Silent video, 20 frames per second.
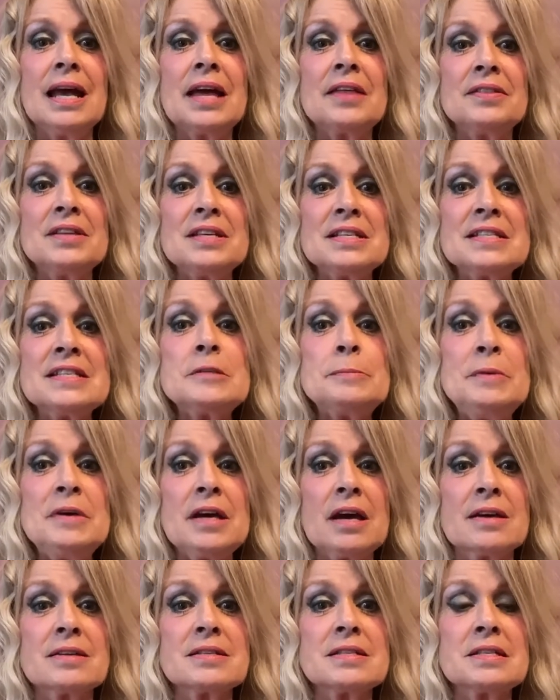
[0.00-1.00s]
This is
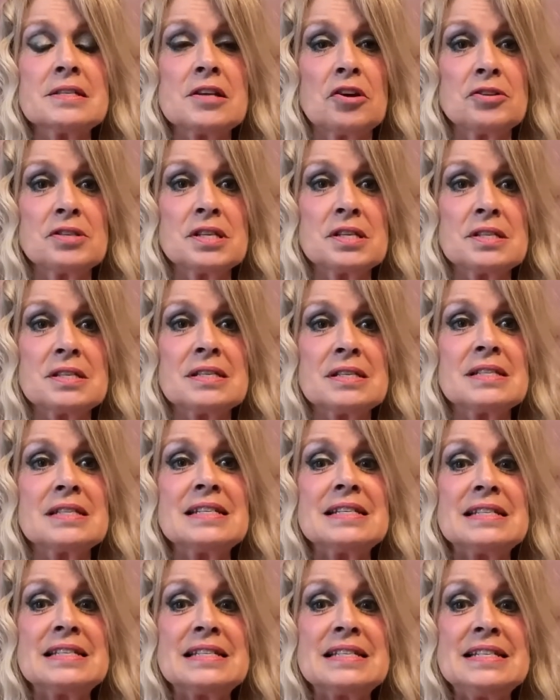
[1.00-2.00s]
because the narcissist
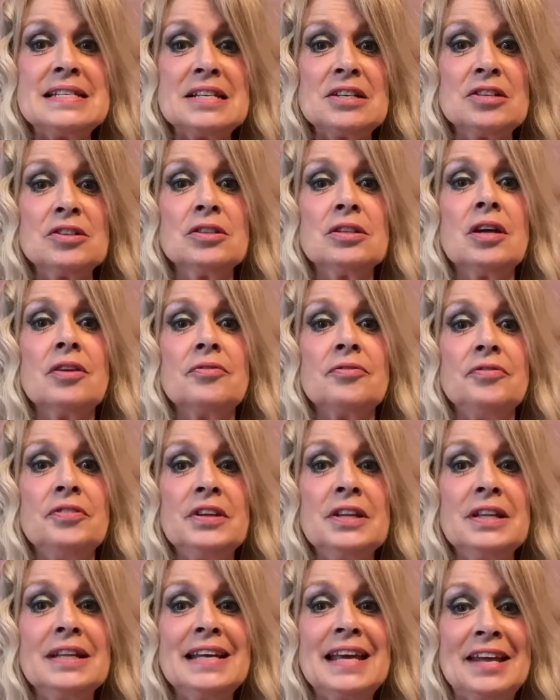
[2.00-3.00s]
is still
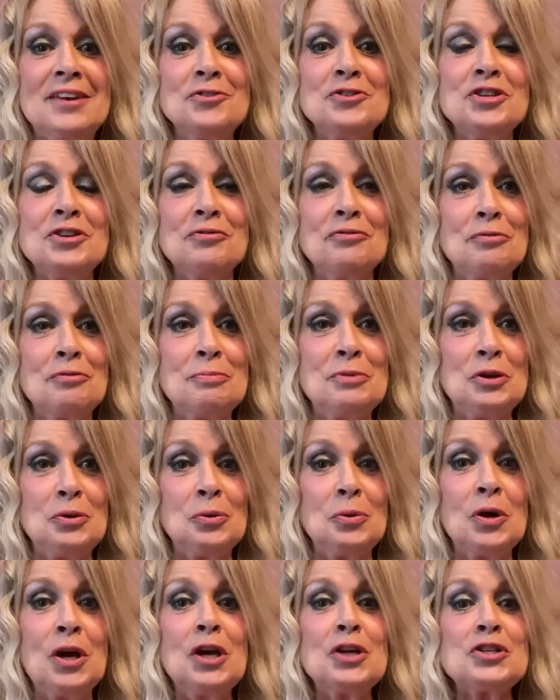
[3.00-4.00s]
feeling energy from you
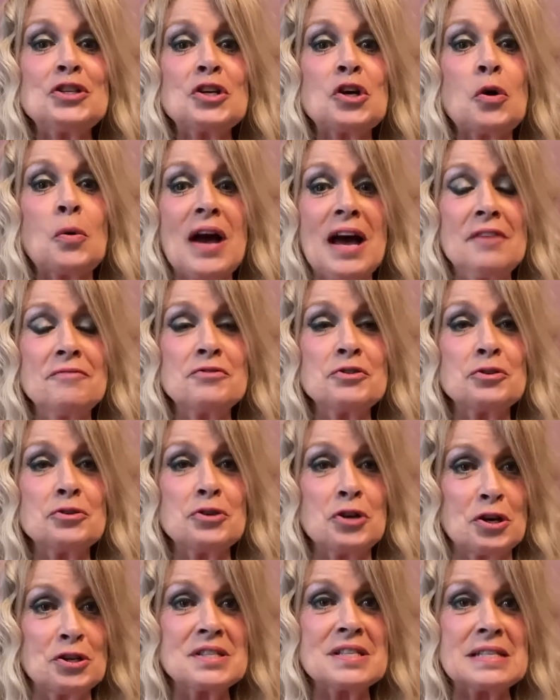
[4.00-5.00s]
to go after
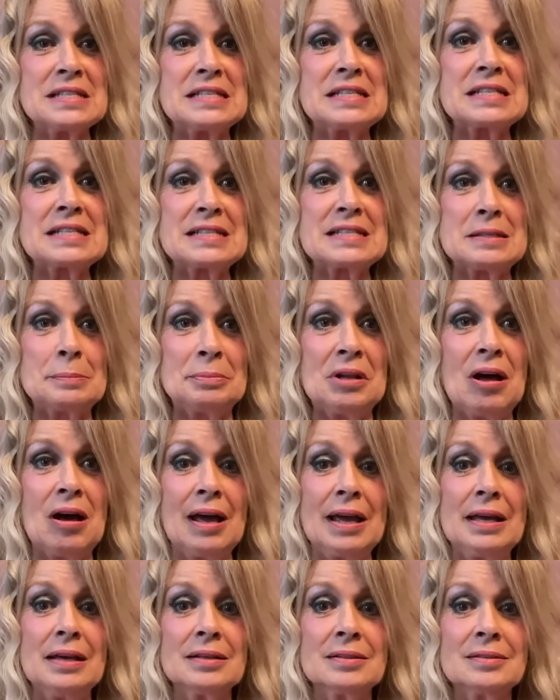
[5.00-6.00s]
narcissistic
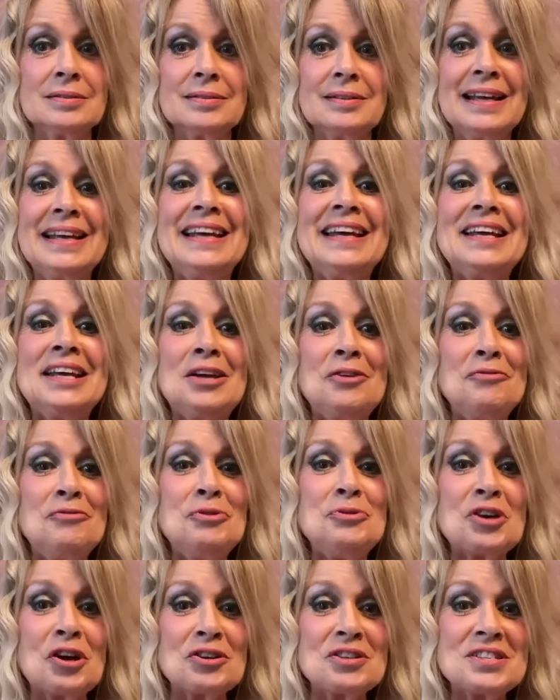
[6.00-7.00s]
supply. If you
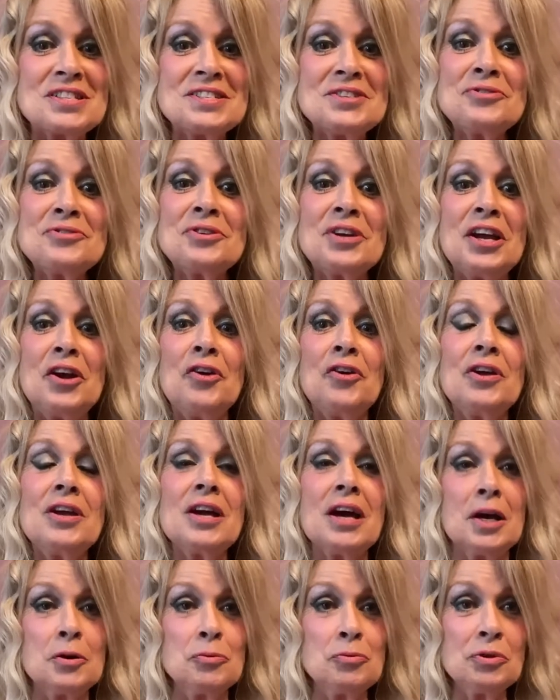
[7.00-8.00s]
are still carrying
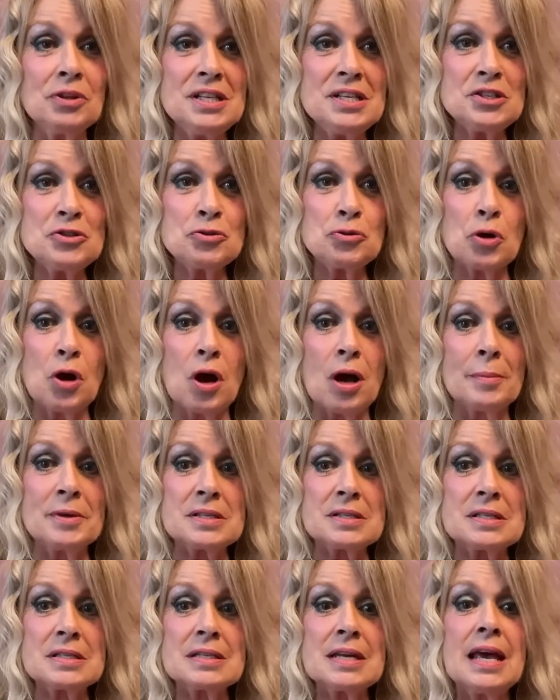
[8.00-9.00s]
unreleased
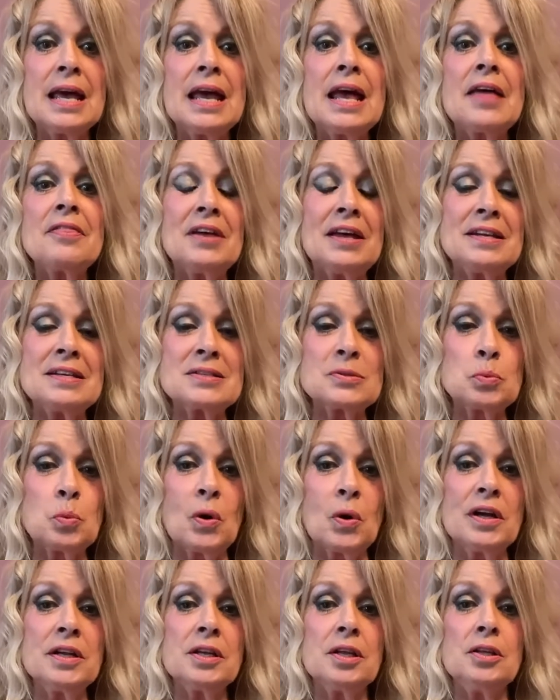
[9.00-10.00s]
traumas, that is
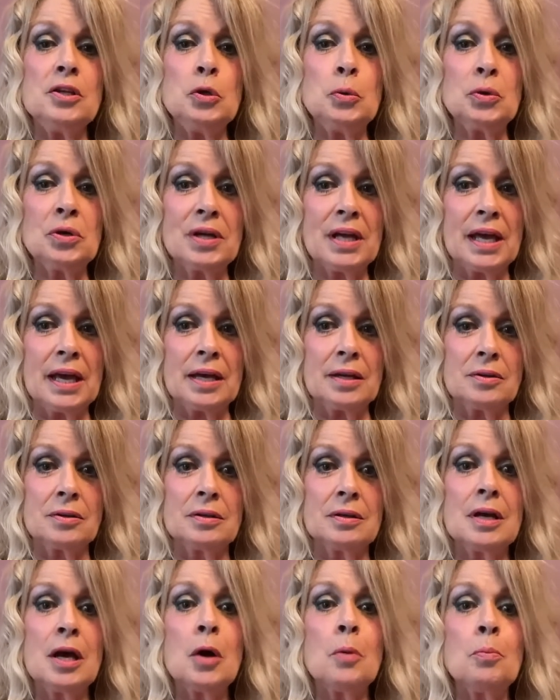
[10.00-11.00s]
what you will get.
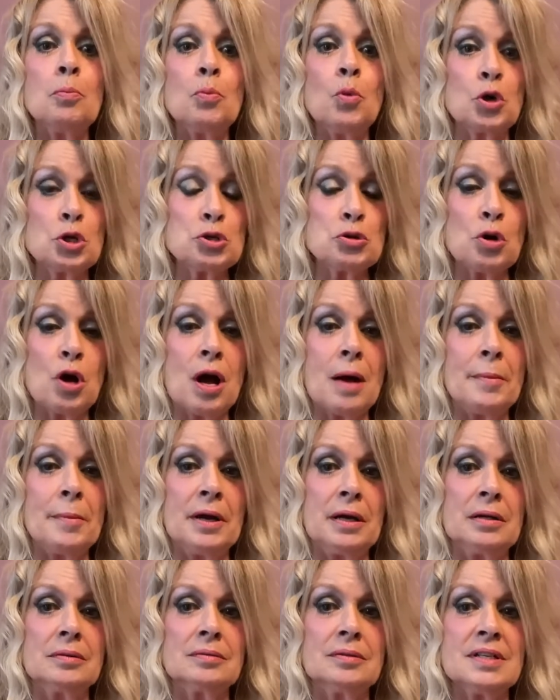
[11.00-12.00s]
More
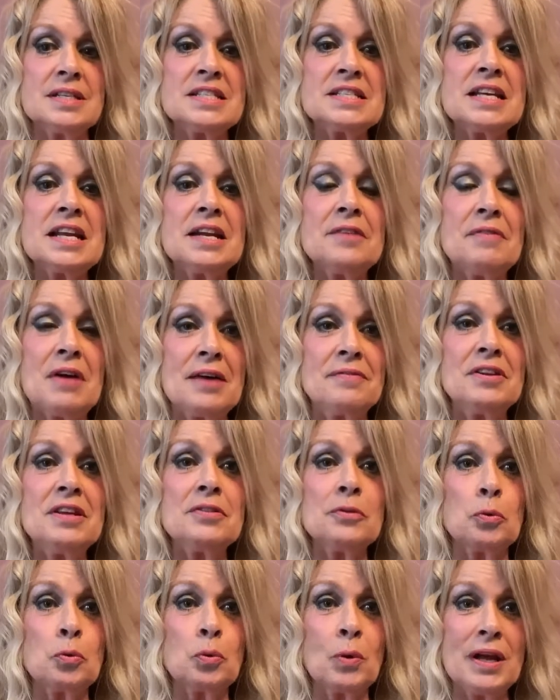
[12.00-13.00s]
trauma, instead of having
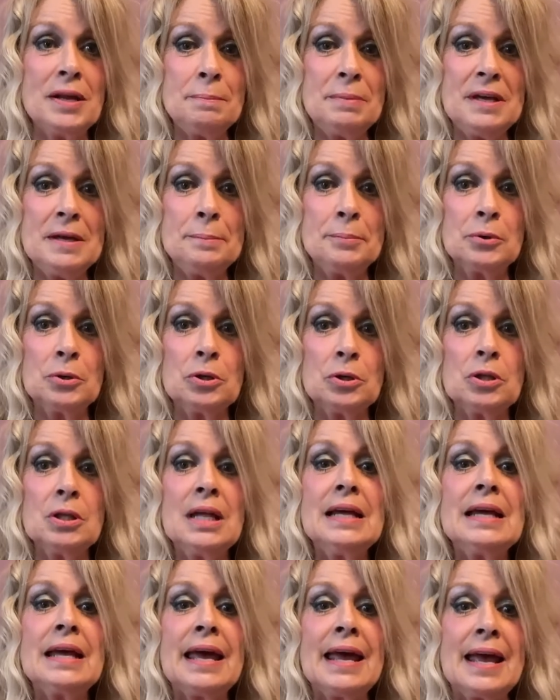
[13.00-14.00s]
the right people,
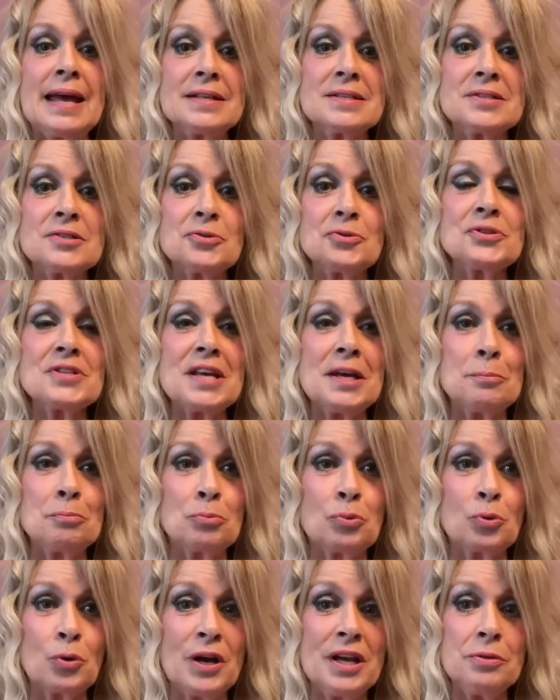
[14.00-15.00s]
answers, and
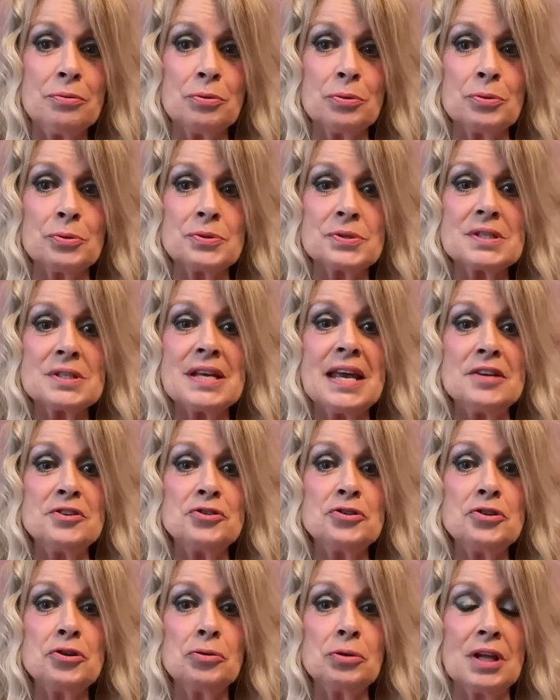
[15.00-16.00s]
breakthroughs
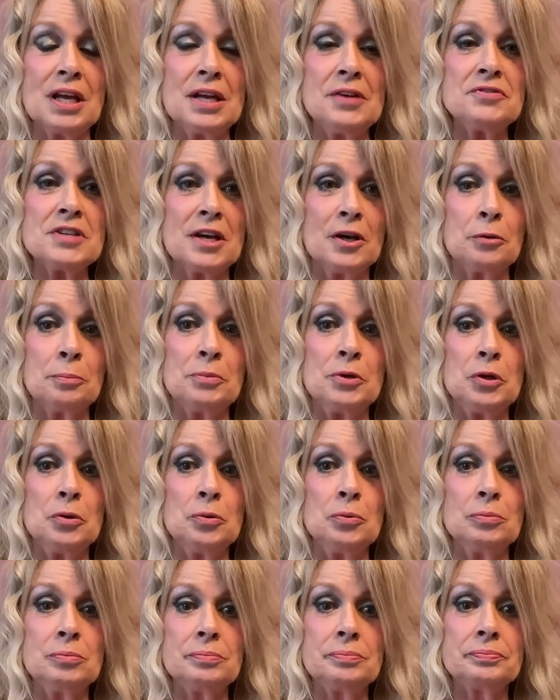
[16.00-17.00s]
enter your life to help you.
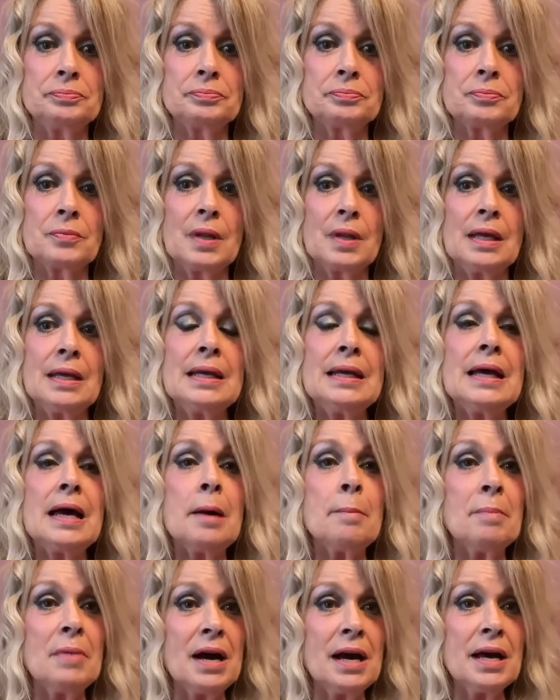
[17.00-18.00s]

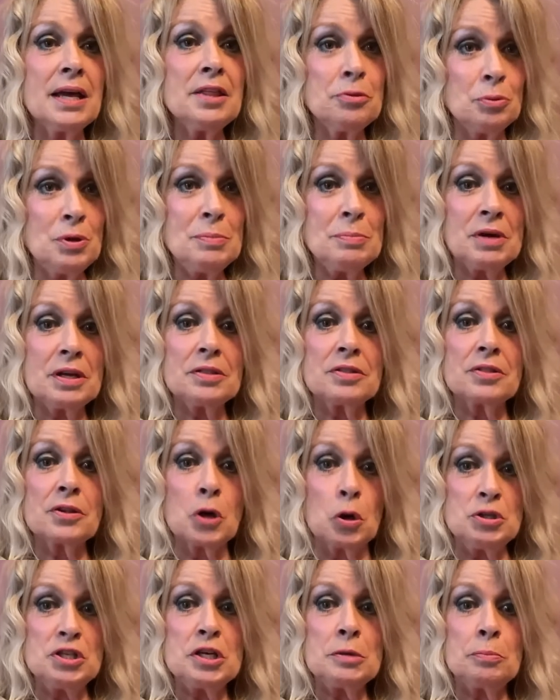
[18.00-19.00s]
My 3-month
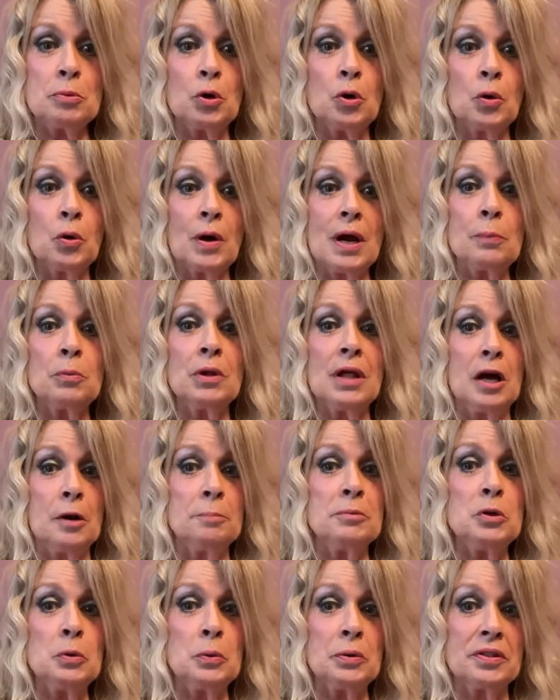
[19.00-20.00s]
coaching program will
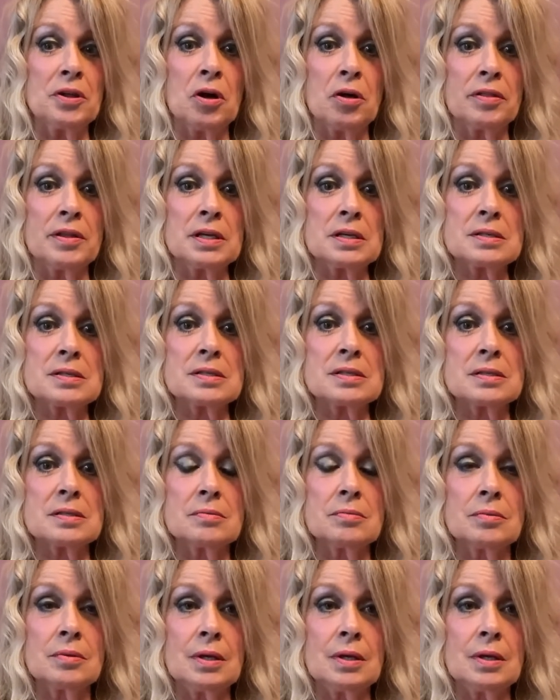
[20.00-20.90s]
help you with all this.